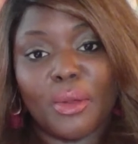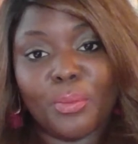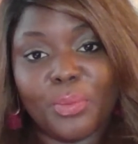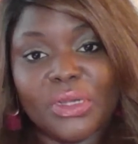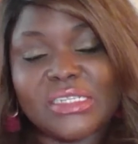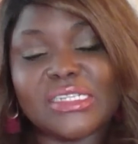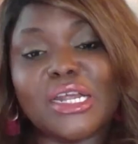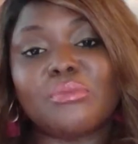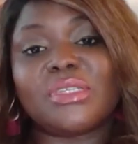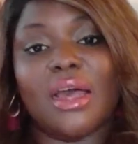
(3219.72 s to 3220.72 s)
But
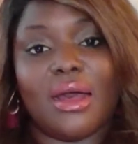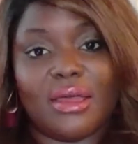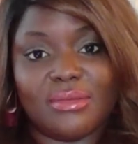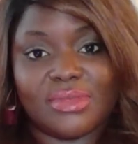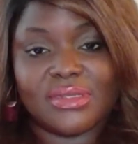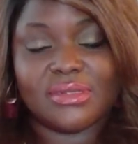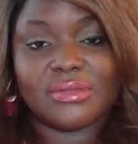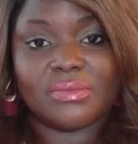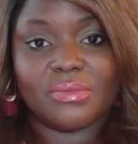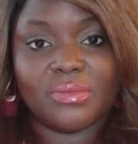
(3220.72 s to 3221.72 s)
sometimes
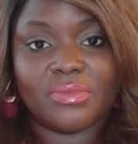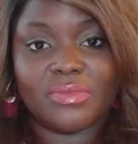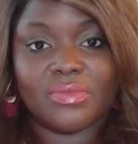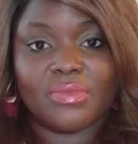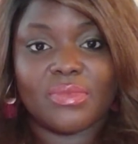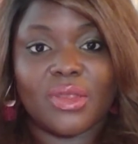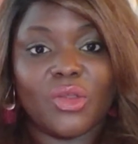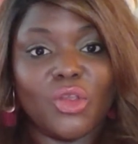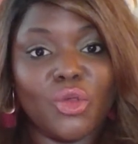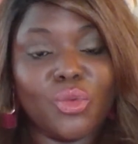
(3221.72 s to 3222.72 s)
you